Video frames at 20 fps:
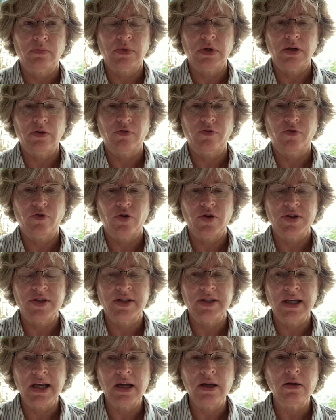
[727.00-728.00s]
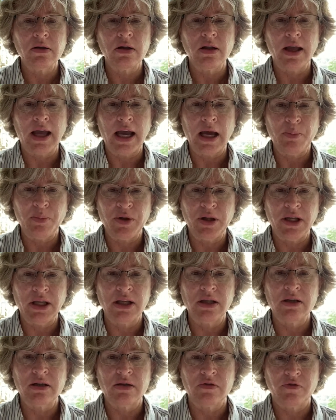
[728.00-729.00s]
For a single
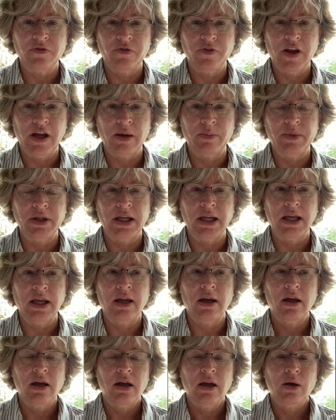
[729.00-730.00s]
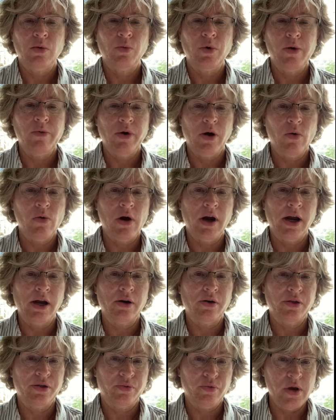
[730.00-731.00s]
applicant family, we require
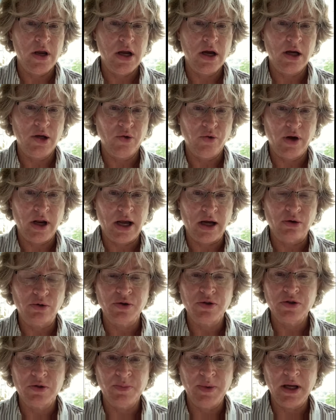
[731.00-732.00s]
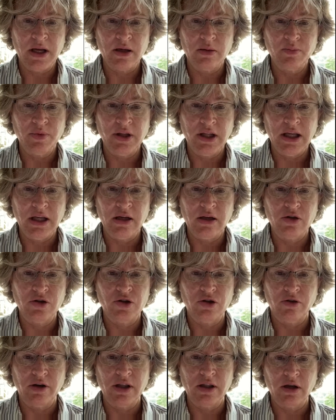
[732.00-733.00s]
300 hours be completed
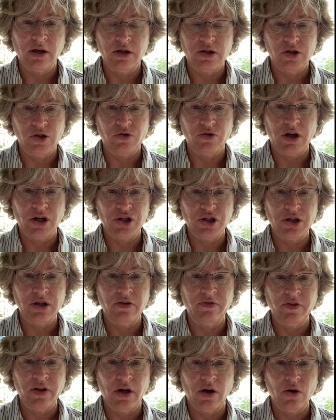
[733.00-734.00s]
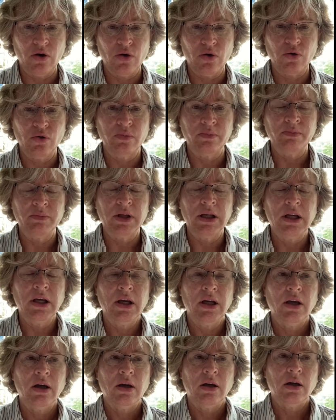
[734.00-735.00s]
during the construction of their home.
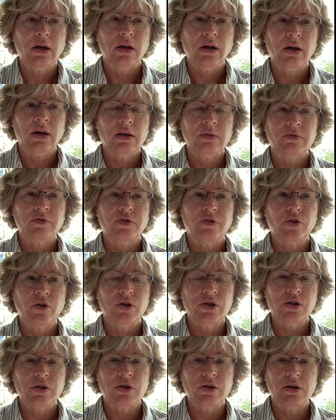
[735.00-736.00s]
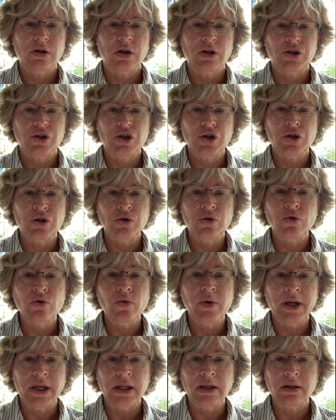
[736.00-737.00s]
For a
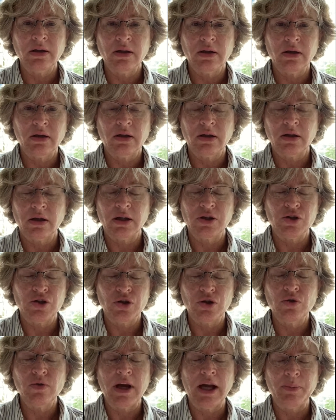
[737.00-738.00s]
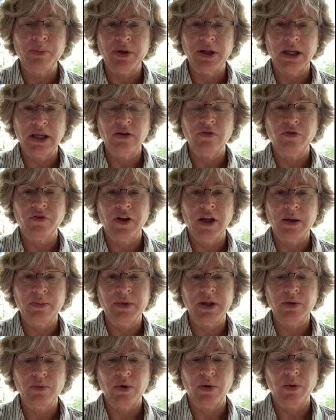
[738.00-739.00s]
two applicant
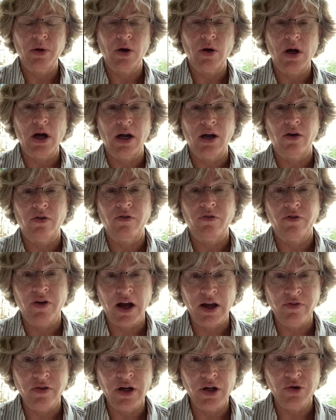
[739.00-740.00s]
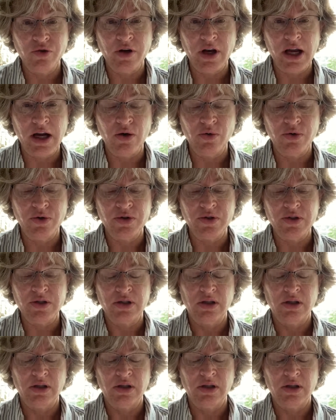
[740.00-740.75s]
family, we require 500 hours.